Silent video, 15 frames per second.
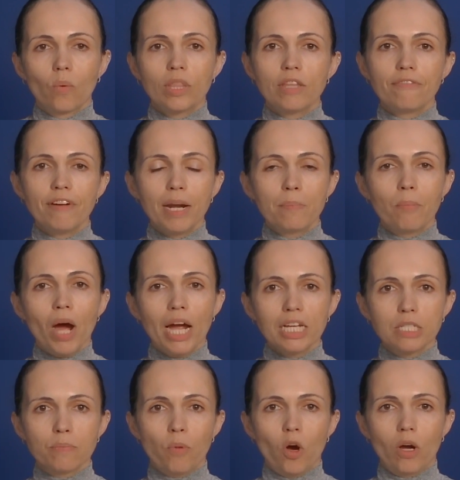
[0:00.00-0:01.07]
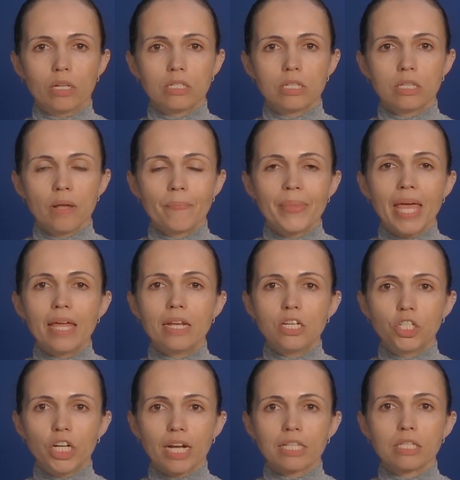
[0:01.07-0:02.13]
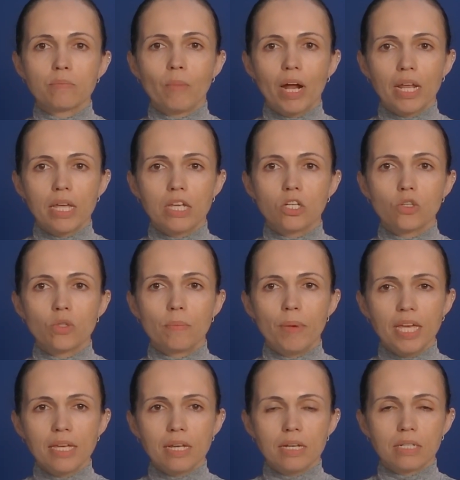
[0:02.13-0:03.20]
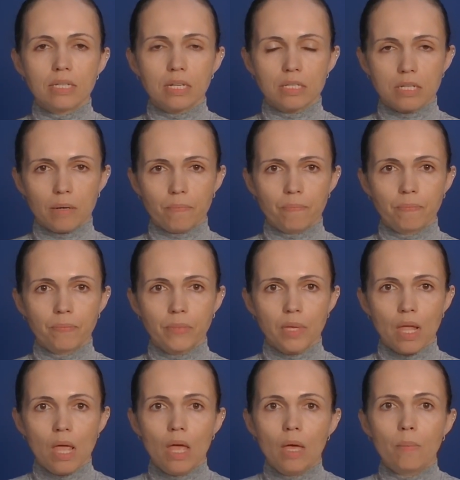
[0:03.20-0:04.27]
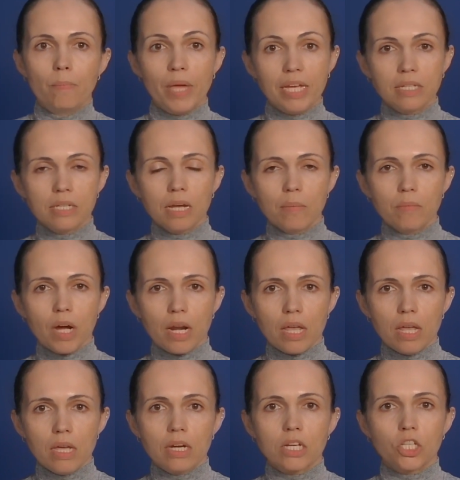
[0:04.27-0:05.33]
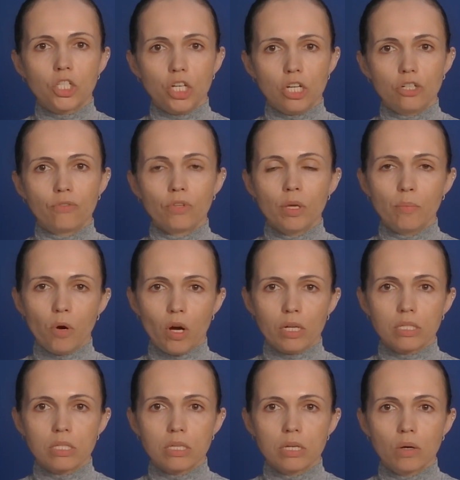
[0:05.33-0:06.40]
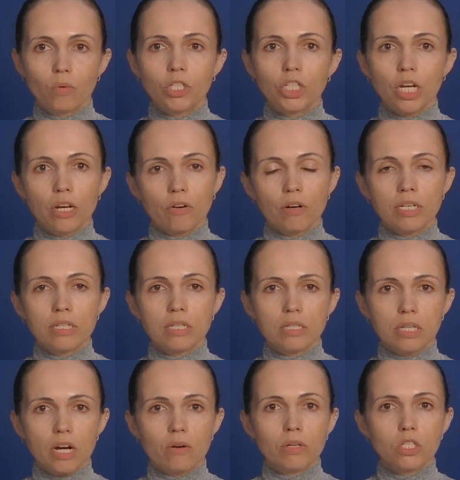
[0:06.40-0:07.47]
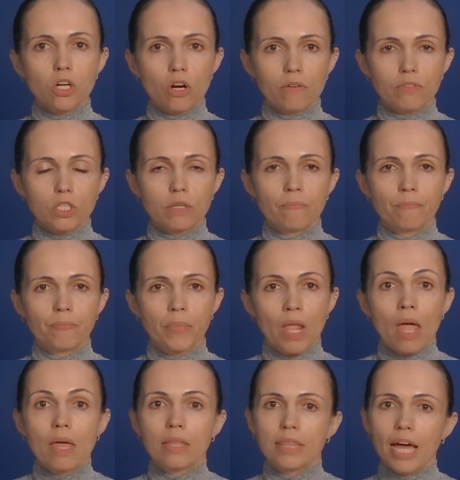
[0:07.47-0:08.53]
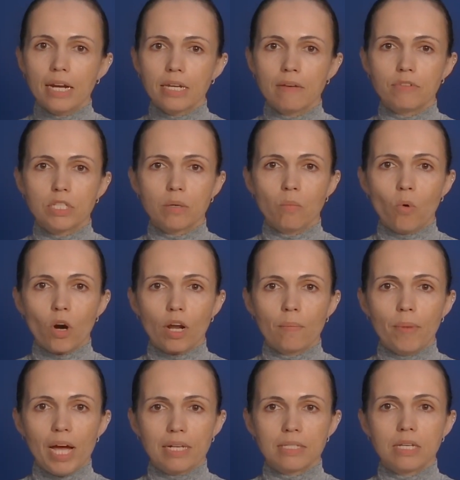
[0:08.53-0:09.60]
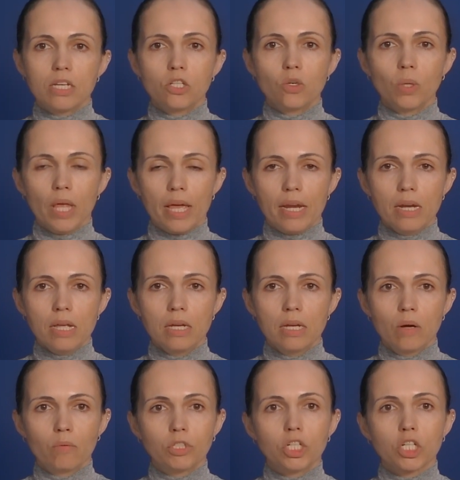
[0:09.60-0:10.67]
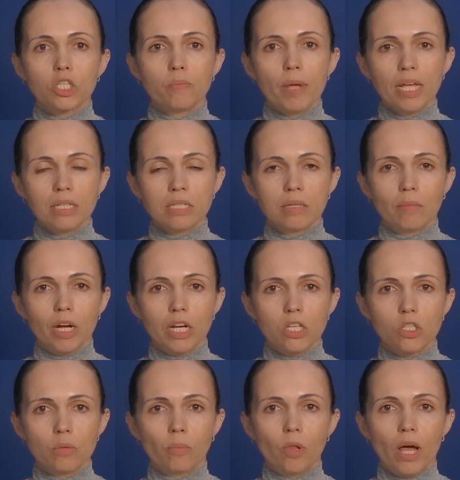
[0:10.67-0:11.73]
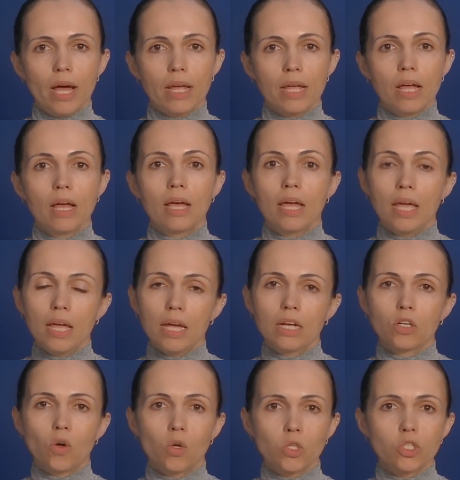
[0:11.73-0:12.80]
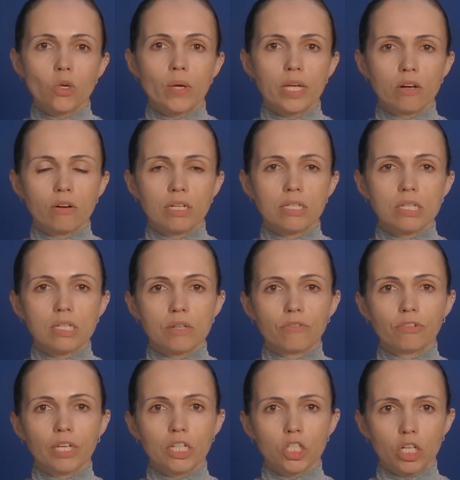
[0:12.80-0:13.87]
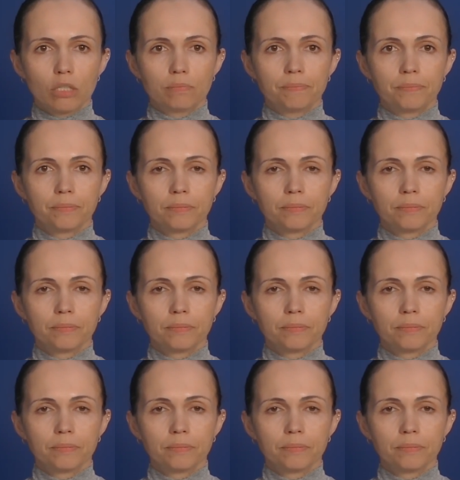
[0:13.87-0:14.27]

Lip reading: When the Fed buys bonds, it injects money into the banking system. Banks get money in exchange for the bonds, which increases their reserves. That gives them more capacity to lend, which expands the money supply and also increases inflation.